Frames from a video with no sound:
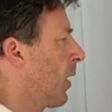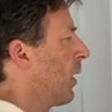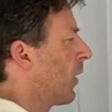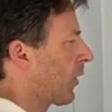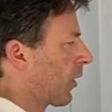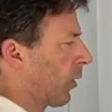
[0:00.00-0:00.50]

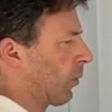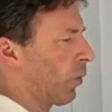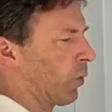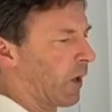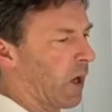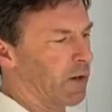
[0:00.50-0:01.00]
So
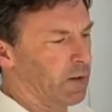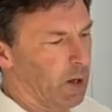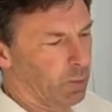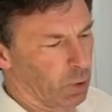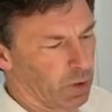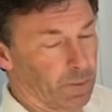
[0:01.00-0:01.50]
we end
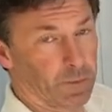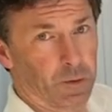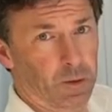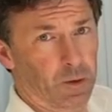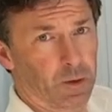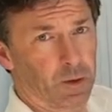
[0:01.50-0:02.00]
up
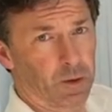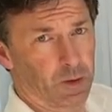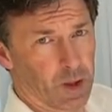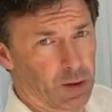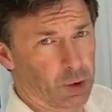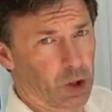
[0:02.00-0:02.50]
with
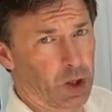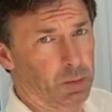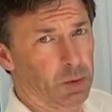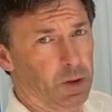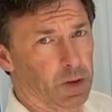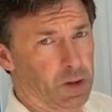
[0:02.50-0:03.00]
that
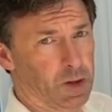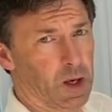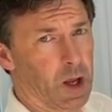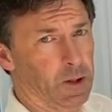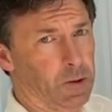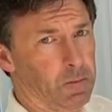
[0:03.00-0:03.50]
shape
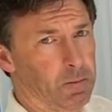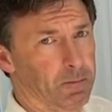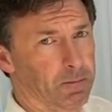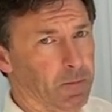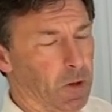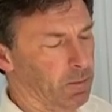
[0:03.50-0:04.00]
instead.
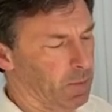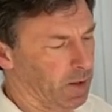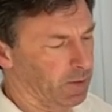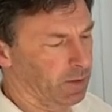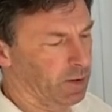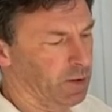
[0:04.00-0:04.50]

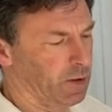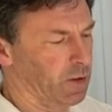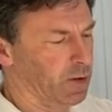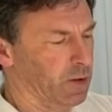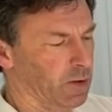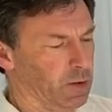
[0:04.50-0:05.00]
But this
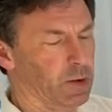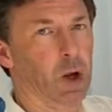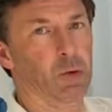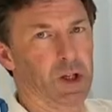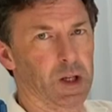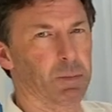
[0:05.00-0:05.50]
is
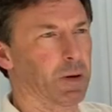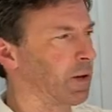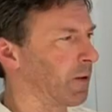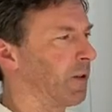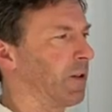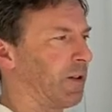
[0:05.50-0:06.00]
no
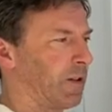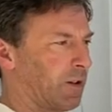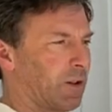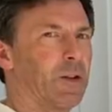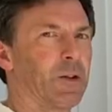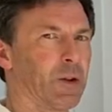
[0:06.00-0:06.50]
deeper
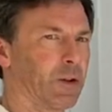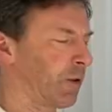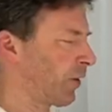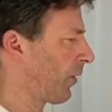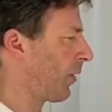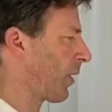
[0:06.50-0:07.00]

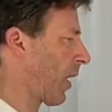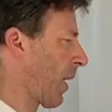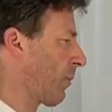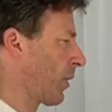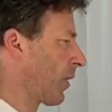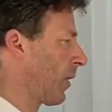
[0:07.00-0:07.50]
than the
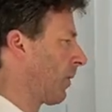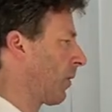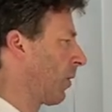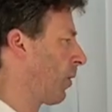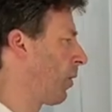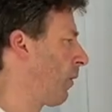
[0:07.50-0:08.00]
diameter
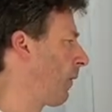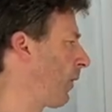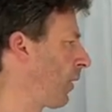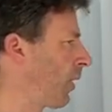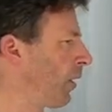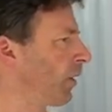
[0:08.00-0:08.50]
of
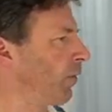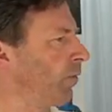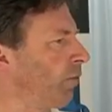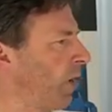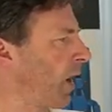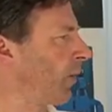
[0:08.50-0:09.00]
the
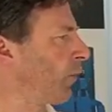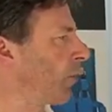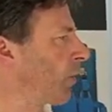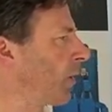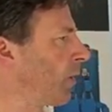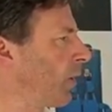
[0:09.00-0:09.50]

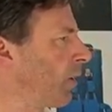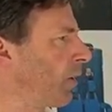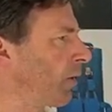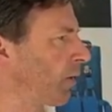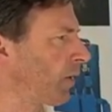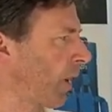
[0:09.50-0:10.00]
round
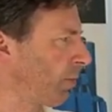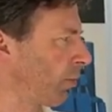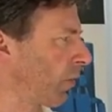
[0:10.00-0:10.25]
double